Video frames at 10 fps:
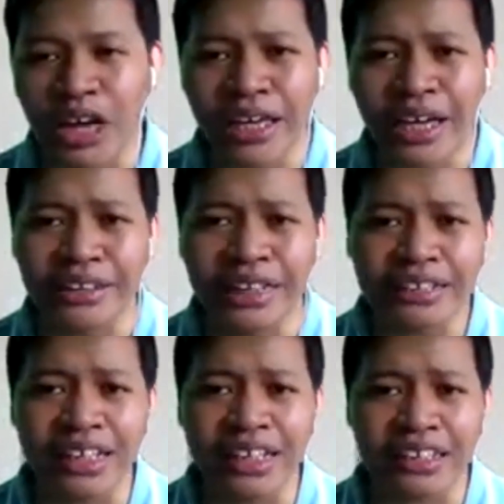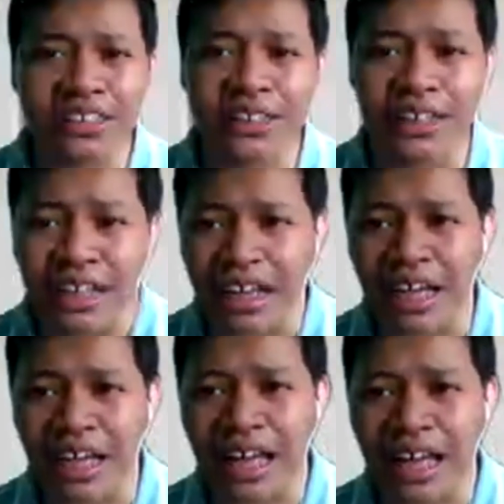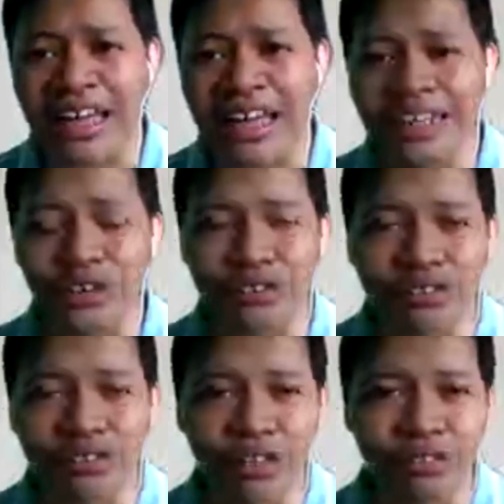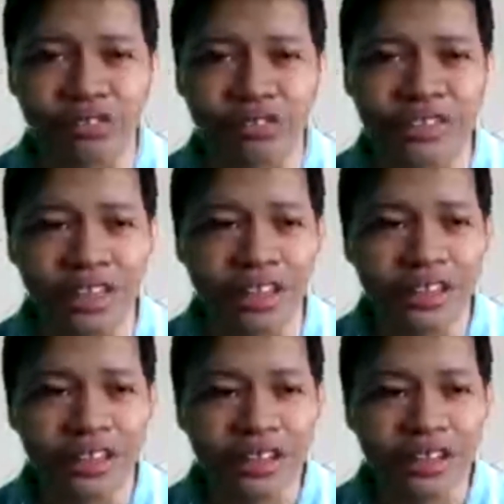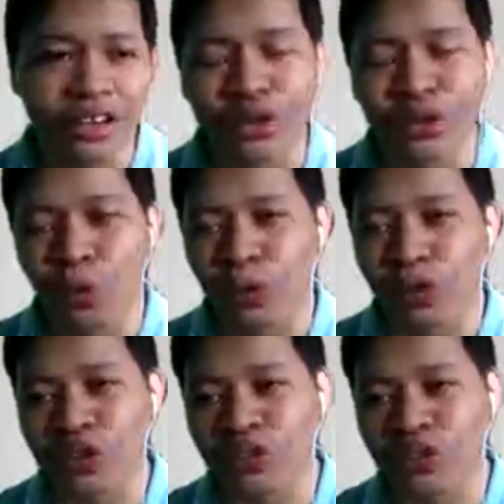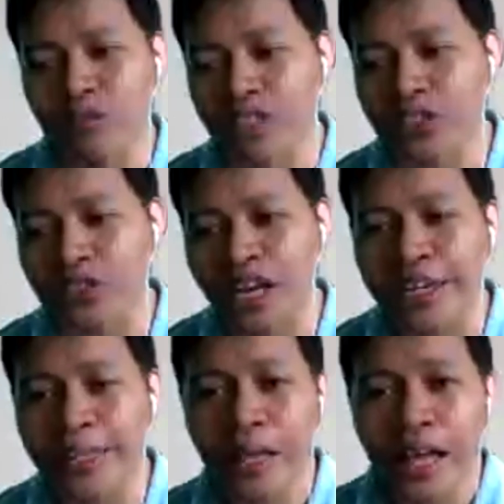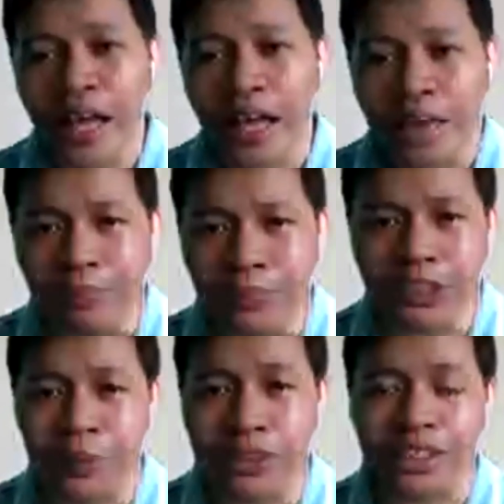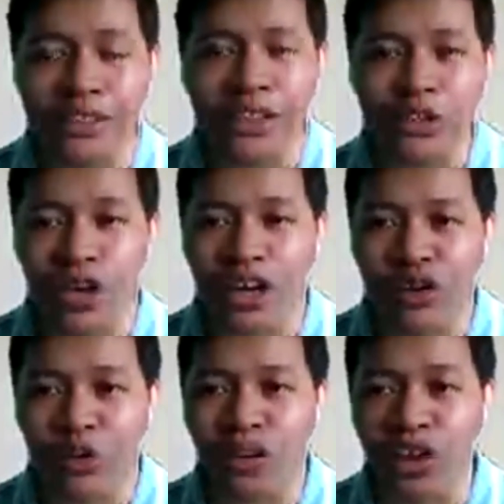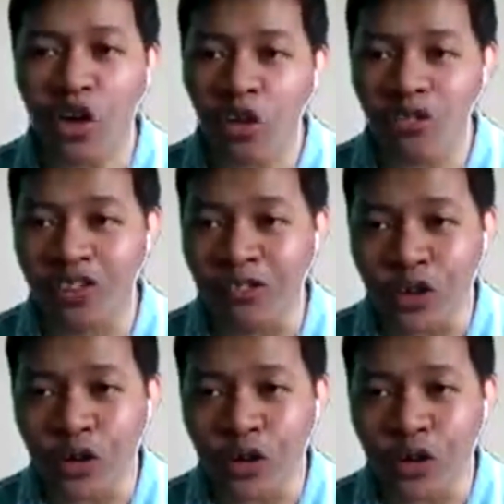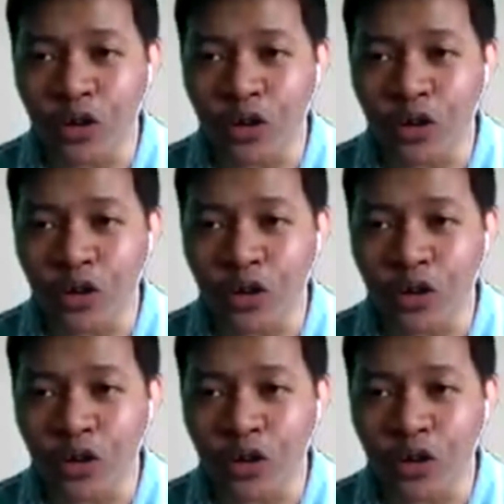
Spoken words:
So I think that's the highlight of the rules of teacher. Again, I'm just presenting to everyone the overview,